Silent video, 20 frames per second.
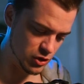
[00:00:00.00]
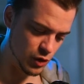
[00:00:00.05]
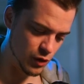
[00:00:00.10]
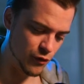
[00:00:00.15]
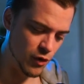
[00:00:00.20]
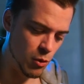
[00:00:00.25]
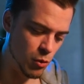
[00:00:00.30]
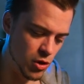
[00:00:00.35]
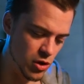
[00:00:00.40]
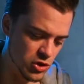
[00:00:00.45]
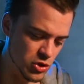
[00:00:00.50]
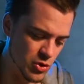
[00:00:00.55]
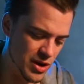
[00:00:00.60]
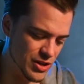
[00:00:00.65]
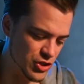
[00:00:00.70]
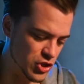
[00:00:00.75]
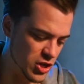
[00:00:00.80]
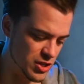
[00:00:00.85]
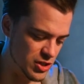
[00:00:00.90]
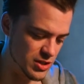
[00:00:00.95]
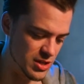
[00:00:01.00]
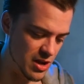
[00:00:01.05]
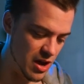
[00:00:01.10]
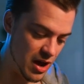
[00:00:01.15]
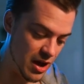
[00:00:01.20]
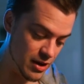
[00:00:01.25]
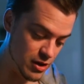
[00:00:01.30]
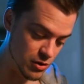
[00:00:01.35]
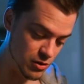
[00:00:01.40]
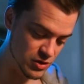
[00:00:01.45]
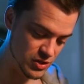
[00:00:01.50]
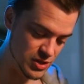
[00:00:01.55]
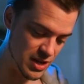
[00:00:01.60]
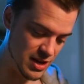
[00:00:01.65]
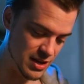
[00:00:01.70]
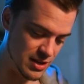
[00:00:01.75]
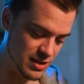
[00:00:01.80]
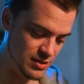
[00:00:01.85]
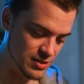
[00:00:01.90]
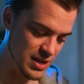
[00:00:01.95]
so if I wanted to, I could change the audio
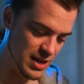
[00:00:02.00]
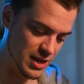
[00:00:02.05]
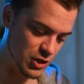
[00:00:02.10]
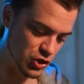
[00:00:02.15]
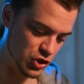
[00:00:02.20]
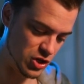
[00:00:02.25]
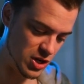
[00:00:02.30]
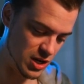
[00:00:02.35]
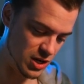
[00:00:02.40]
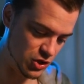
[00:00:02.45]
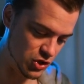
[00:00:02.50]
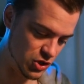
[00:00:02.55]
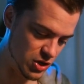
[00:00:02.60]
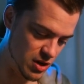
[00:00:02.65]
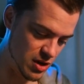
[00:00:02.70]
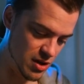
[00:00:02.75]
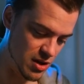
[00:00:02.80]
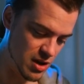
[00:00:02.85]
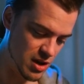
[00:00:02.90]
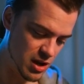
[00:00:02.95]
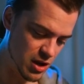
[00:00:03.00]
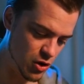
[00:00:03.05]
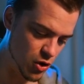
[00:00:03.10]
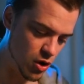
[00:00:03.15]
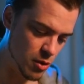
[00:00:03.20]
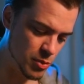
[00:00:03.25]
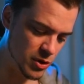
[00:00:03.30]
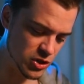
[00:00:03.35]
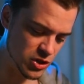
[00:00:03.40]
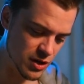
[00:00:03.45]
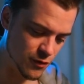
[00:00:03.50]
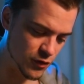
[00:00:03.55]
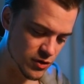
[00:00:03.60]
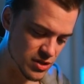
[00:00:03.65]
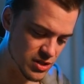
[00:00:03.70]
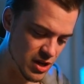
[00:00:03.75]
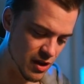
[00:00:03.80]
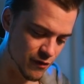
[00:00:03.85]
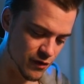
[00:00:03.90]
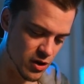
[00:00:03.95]
settings. I can change, uh, you know, a bunch of different
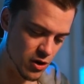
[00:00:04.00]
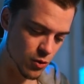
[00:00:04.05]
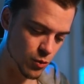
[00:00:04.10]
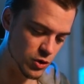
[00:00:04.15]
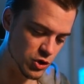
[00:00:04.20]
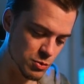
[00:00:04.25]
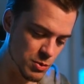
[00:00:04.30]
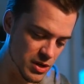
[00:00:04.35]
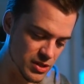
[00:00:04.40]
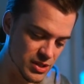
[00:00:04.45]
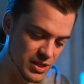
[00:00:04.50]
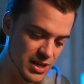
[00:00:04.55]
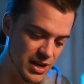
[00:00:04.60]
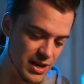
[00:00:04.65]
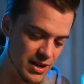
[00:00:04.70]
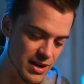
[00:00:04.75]
stuff here, which makes it kind